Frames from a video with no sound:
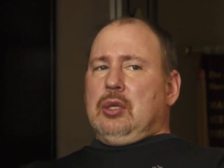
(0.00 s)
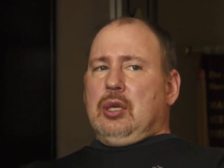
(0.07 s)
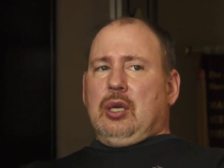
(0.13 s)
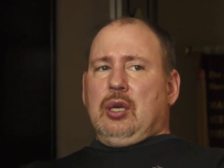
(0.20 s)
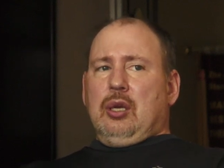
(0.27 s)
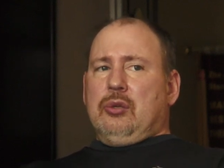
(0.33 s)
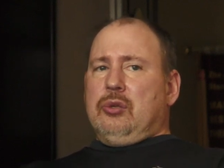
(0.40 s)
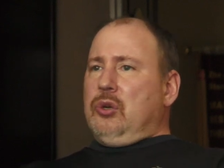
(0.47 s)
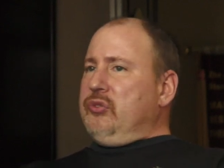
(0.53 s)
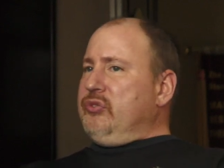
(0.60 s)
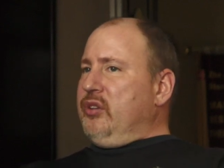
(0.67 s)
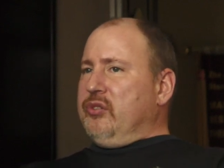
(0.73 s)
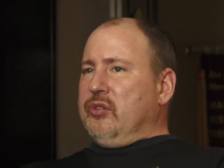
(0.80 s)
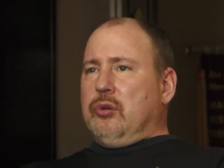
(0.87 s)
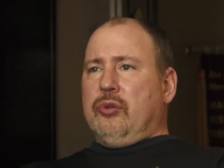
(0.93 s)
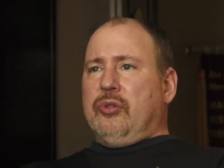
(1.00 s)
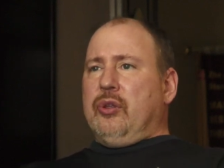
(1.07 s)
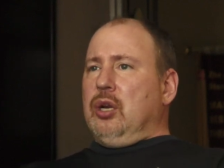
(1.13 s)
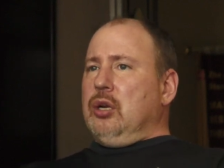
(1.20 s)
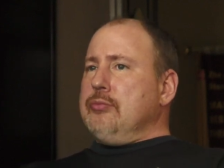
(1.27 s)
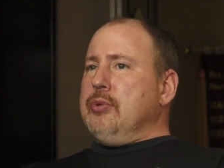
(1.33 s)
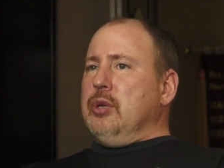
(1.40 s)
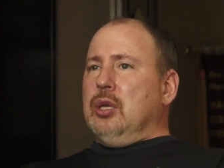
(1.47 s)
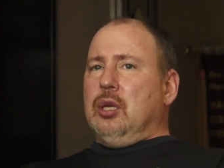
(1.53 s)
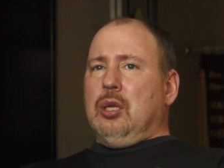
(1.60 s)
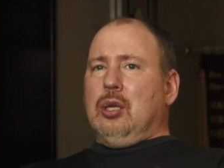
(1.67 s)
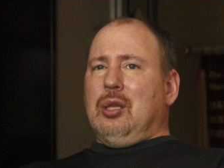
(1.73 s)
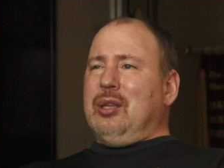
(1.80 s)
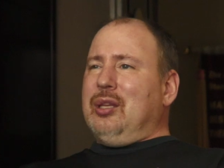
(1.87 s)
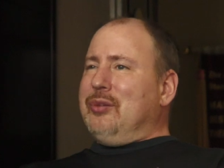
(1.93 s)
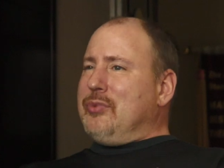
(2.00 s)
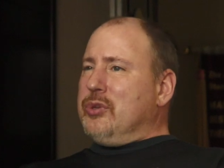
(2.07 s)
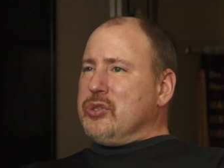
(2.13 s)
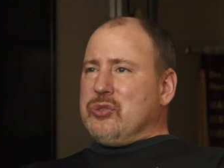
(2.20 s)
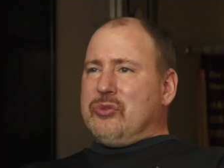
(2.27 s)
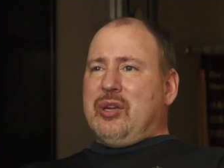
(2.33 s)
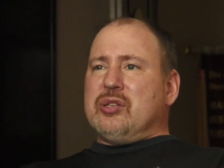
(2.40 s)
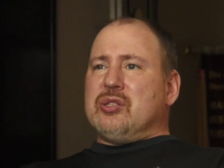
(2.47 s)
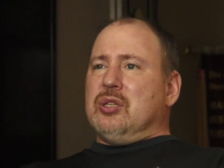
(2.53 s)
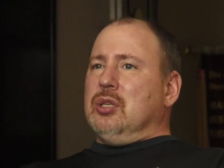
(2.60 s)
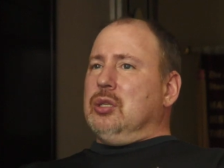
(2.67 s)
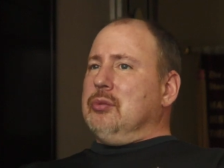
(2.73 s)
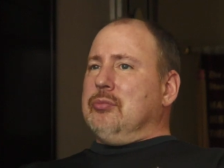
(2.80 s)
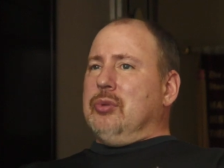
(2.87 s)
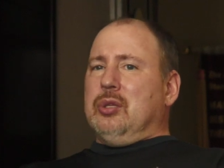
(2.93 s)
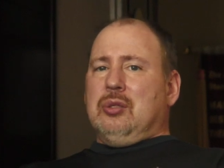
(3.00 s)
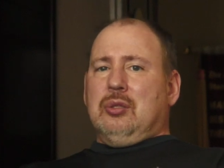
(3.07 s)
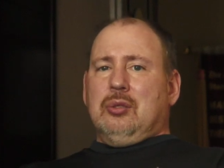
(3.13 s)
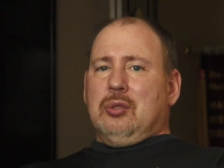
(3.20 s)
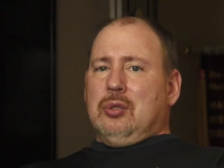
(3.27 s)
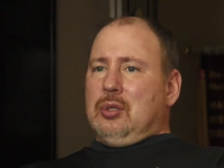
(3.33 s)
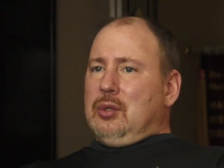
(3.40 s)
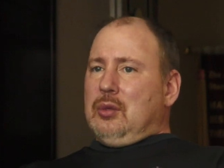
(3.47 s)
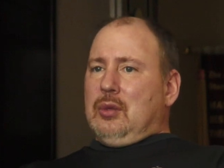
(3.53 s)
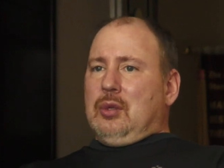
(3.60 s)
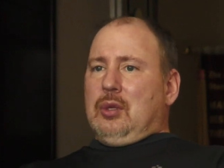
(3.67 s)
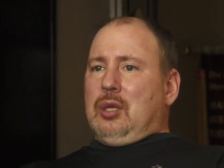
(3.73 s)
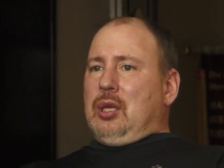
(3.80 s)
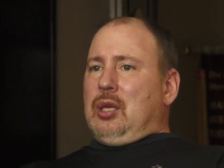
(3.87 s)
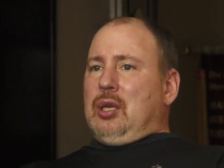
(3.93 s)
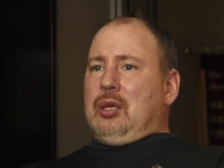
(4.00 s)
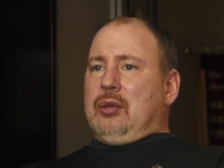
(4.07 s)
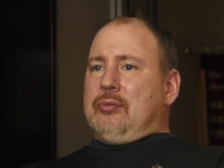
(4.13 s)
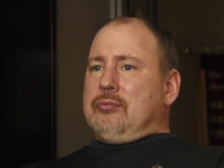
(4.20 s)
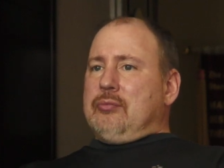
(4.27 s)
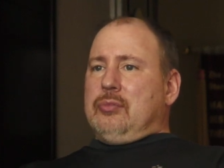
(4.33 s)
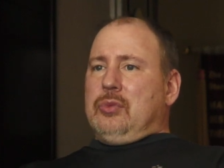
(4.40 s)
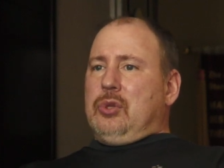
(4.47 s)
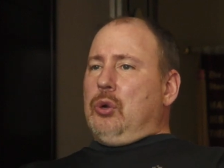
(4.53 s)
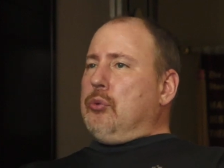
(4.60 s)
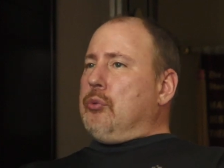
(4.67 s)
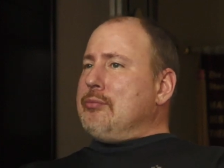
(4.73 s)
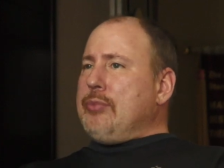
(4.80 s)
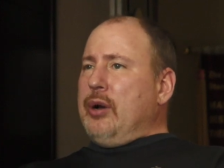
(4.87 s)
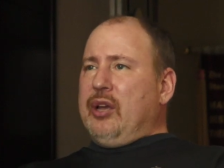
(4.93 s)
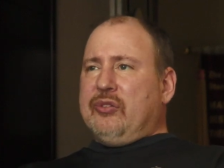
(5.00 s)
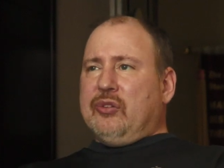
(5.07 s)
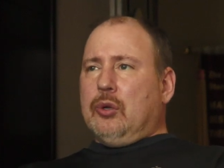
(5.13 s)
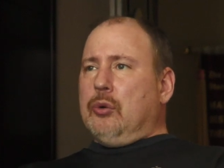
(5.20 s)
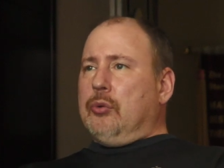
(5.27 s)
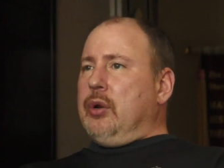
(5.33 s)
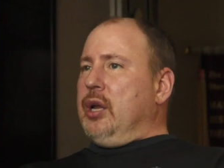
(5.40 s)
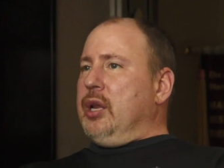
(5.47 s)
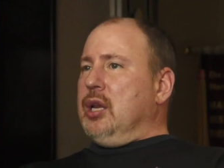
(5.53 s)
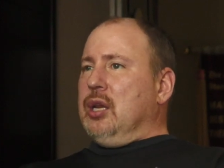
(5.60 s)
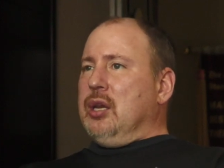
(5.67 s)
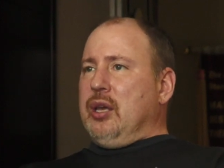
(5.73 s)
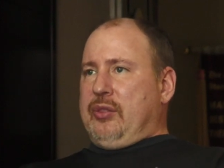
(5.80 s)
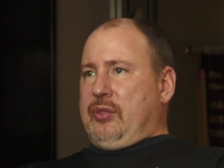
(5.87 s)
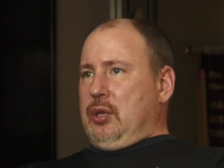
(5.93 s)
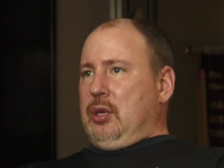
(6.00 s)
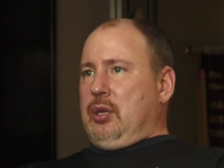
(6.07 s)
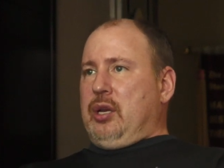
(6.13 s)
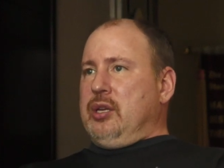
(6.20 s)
Uh, no physical therapy, a little bit of stretching, but um, no bicycle riding, nothing.